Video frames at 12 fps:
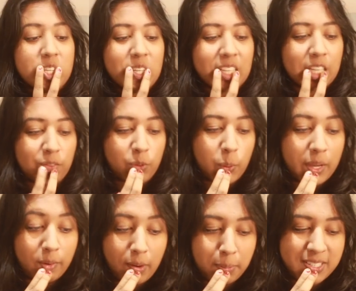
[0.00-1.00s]
do you think of
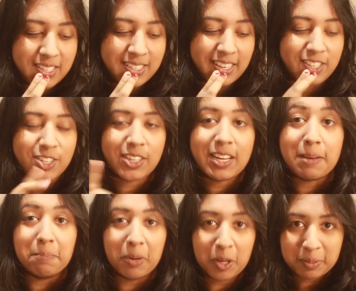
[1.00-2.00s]
queer representation in
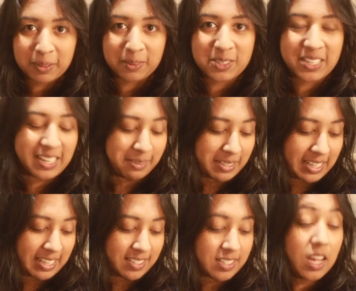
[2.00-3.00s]
pop culture
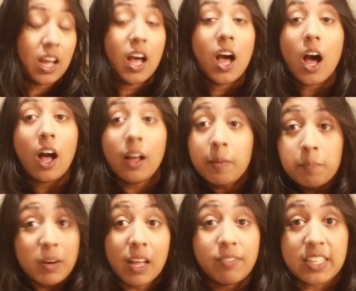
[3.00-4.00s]
nowadays? I
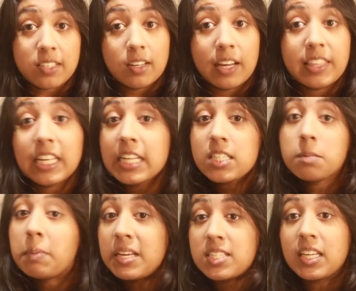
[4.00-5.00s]
love it. I think it's
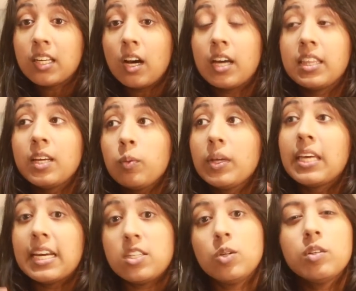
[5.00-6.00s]
amazing. I think we're
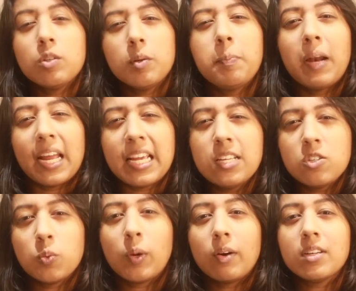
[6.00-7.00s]
getting to a place
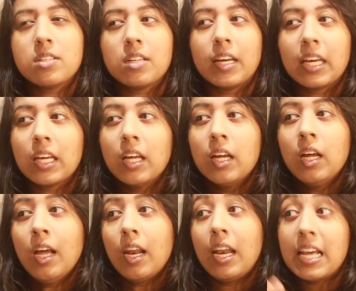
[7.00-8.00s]
where it's like
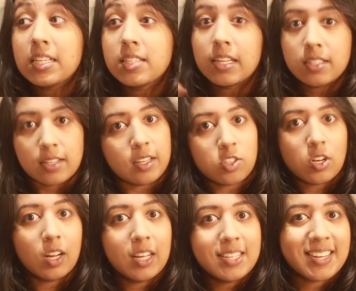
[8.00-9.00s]
less
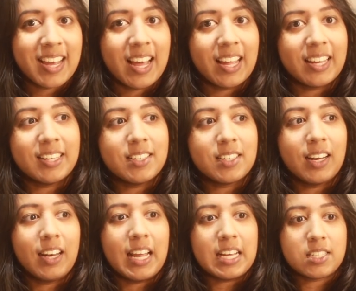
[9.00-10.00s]
sensationalized and
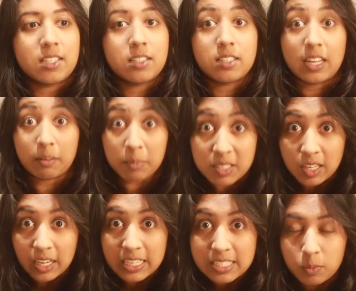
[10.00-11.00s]
less
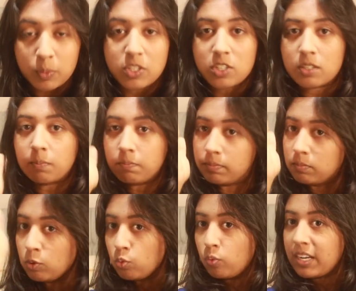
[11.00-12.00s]
stigmatized, which is a
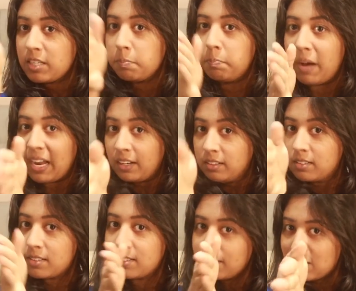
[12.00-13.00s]
great
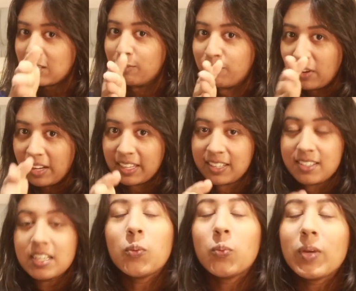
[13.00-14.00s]
balance to find.
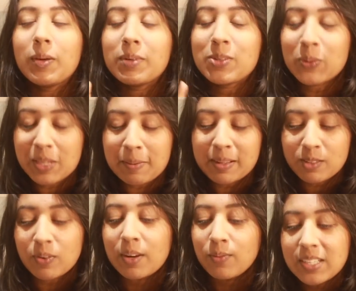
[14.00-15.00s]
We were talking about this
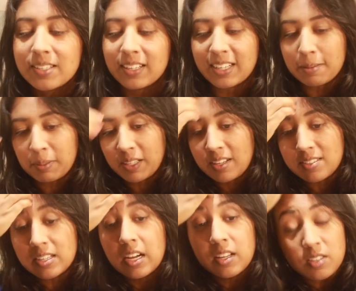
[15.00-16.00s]
very recently because
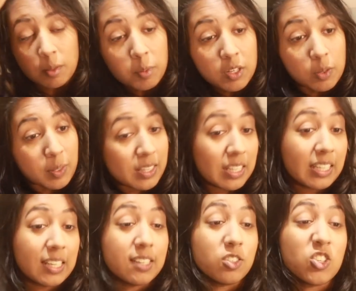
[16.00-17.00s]
someone who I think
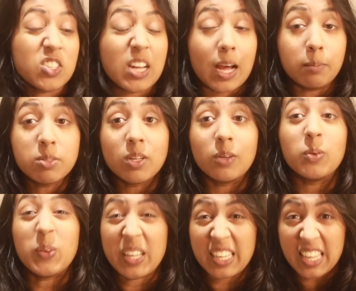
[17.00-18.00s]
is just
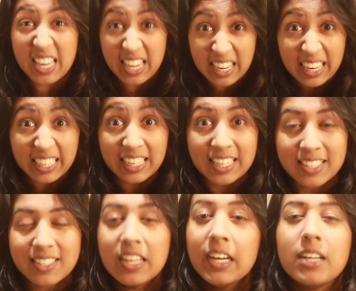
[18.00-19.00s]
absolutely killing it
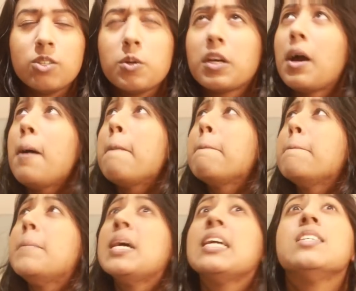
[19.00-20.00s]
and doing
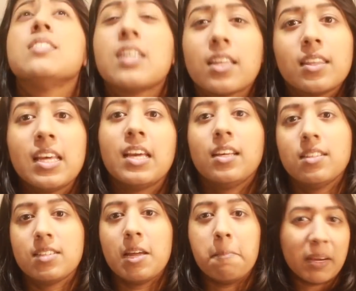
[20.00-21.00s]
amazing things
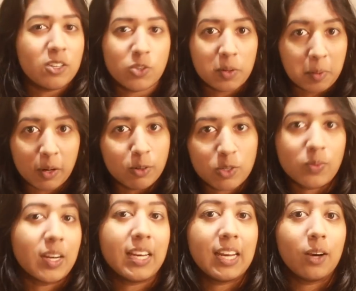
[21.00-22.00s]
in mainstream culture
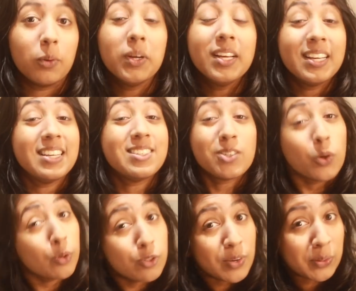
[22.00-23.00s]
right now is
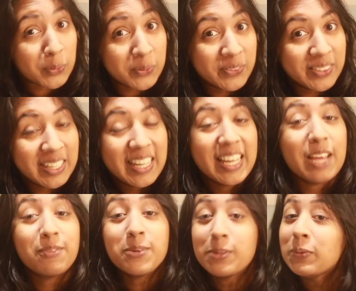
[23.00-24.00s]
Todrick Hall.
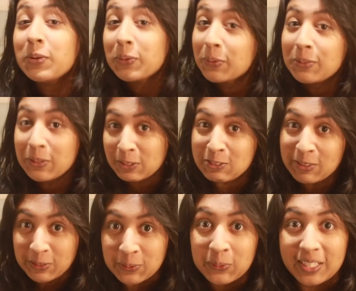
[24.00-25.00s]
If you don't know who Todrick
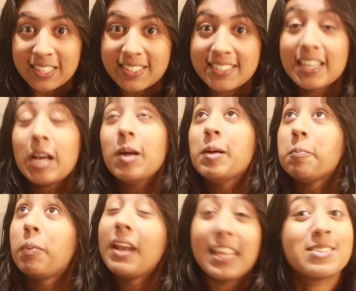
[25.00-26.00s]
Hall is,
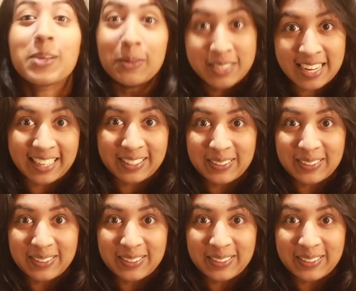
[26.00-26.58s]
please go take a